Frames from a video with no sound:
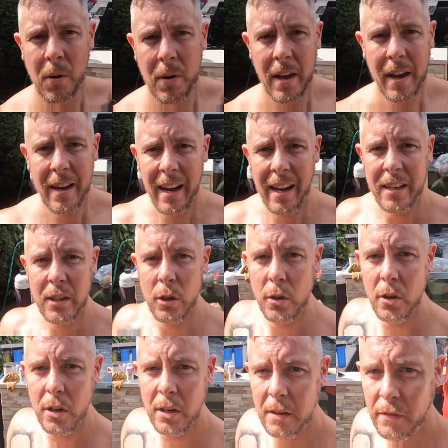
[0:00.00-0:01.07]
Okay guys, so
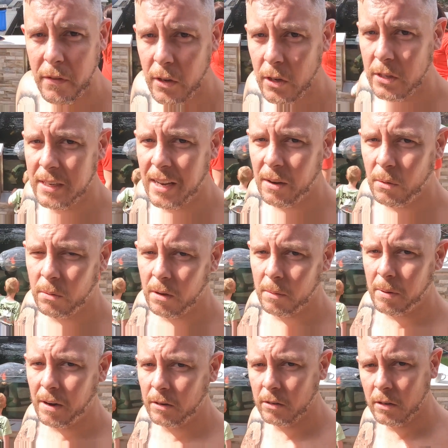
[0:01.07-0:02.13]
you heard it first now.
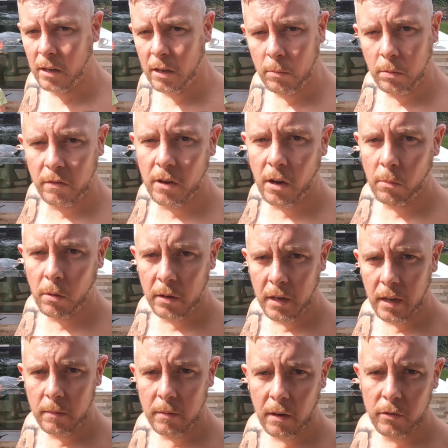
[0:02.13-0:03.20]
Apparently we've got one
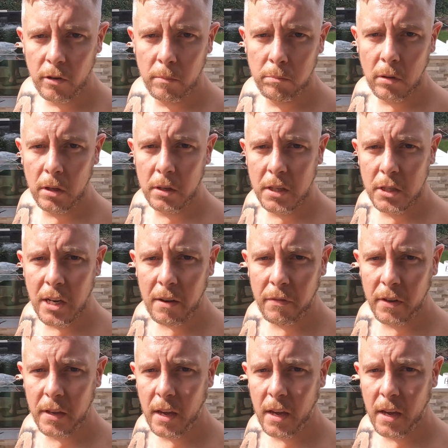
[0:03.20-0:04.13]
named after a bloody Jaffa